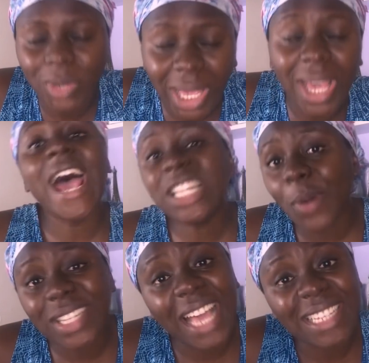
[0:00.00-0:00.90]
Okay,
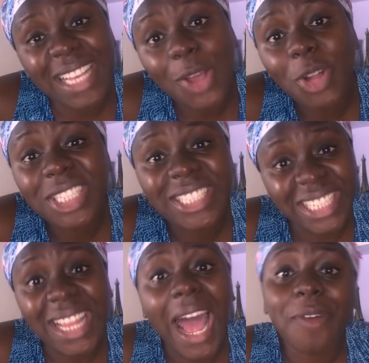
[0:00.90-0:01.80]
anyways guys, that's all the
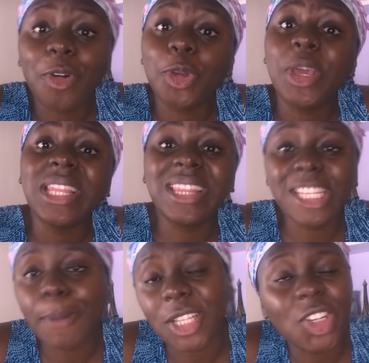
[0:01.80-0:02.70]
gist I have for you in
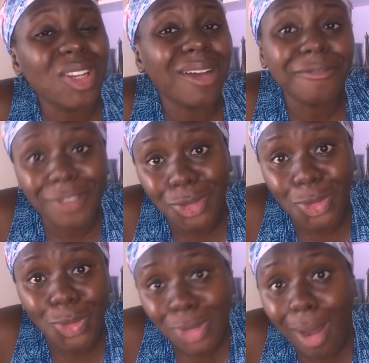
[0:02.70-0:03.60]
this particular
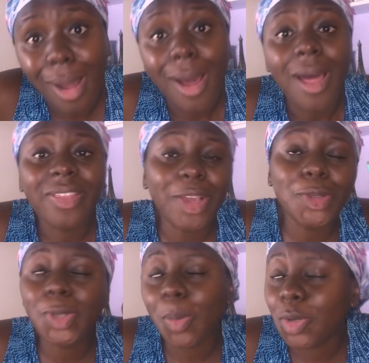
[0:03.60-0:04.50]
video. Okay, thank
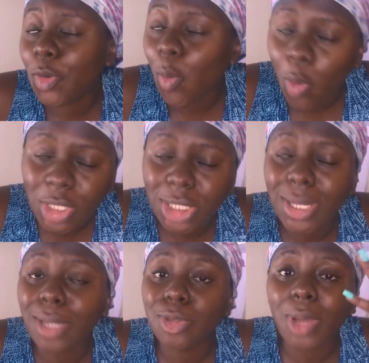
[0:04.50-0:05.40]
you so much for watching.
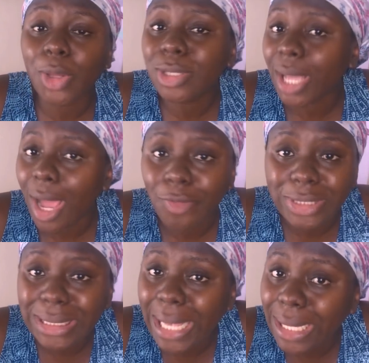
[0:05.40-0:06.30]
I don't tire for
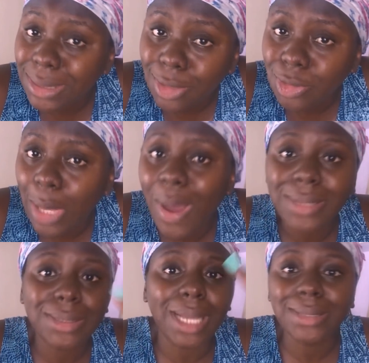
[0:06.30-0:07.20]
this hair again. Now
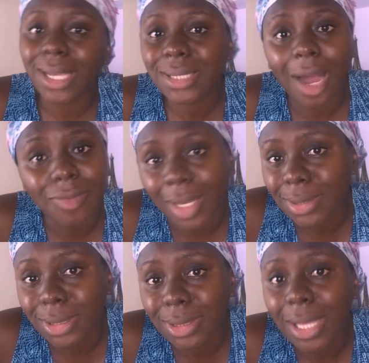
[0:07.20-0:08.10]
I dey tie scarf
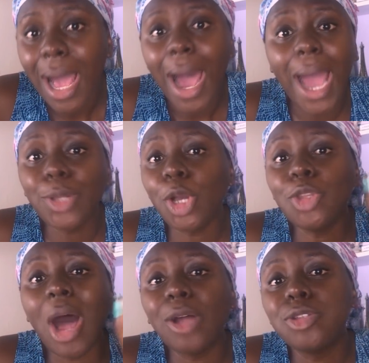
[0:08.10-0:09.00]
like this. I don't
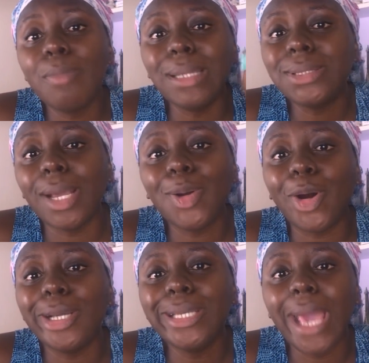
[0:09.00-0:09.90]
know how to maintain
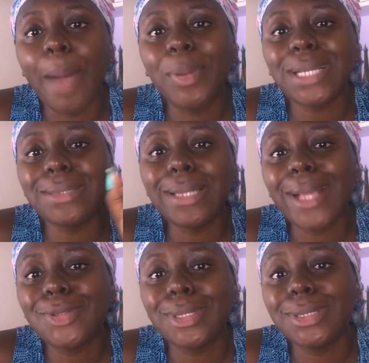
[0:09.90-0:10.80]
curly hair, but I dey
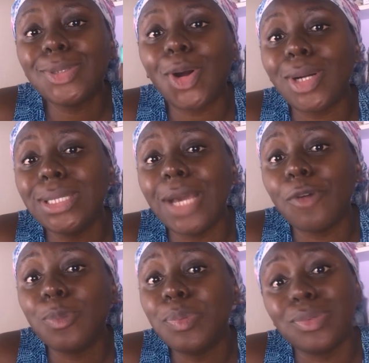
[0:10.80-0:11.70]
like to see curly hair
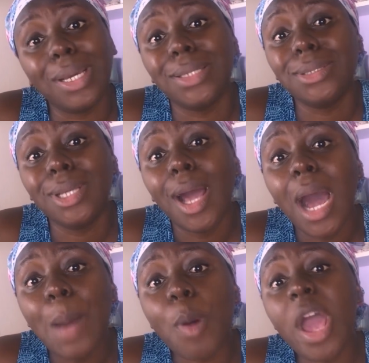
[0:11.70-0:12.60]
for people head.
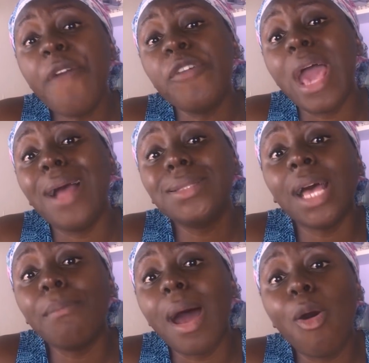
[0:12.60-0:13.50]
But if you
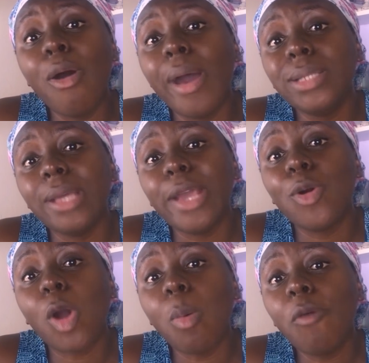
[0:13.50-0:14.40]
enter my own hair, there you
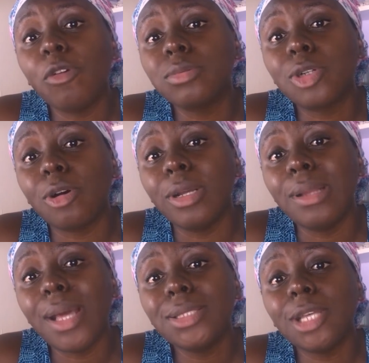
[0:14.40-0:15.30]
go come off from coil,
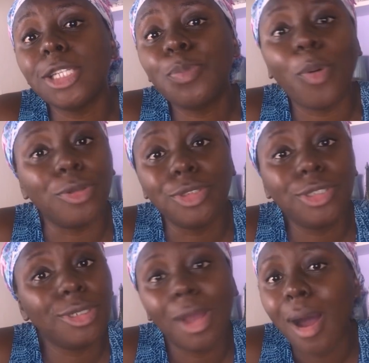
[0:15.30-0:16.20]
enter
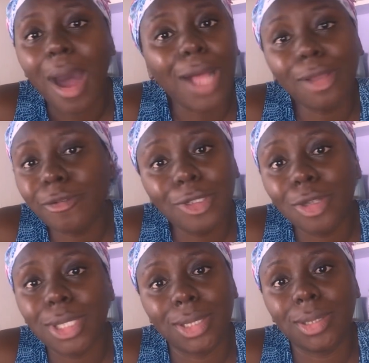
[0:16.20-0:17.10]
sponge. I don't really
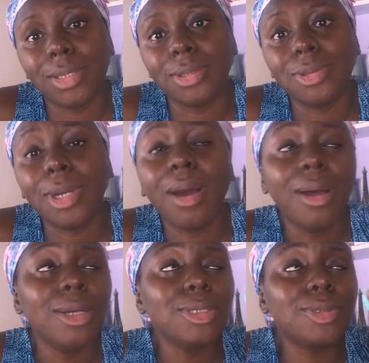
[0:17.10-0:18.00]
understand, okay?
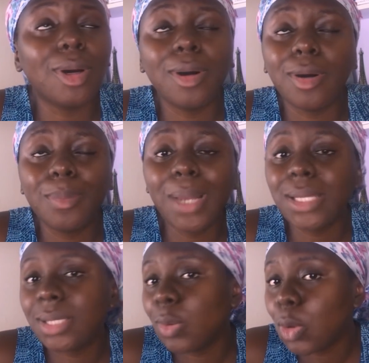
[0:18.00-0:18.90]
So, be
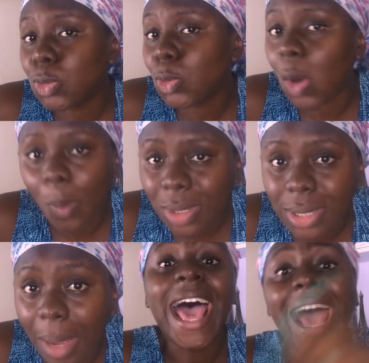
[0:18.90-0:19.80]
like say we go soon come out.
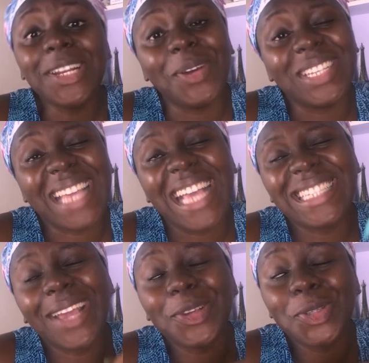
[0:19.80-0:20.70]
Anyways, guys,
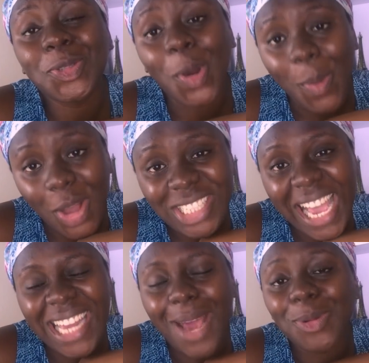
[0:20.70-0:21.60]
thank you so much,
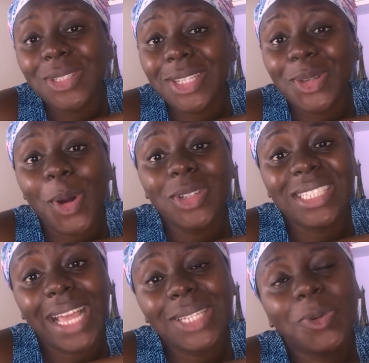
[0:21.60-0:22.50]
and I will see you on the
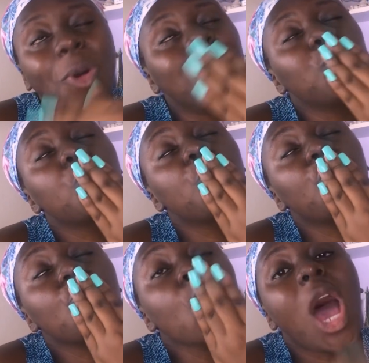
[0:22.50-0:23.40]
next one.
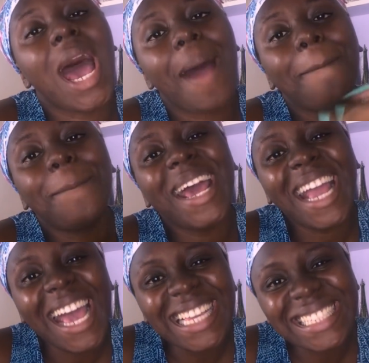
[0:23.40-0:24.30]
Mwah! Bye,
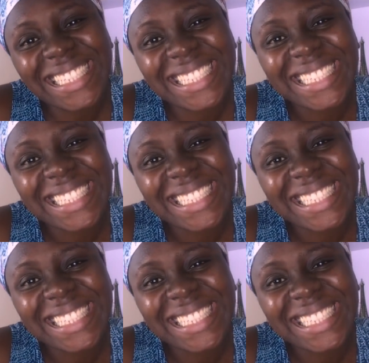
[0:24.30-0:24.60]
guys!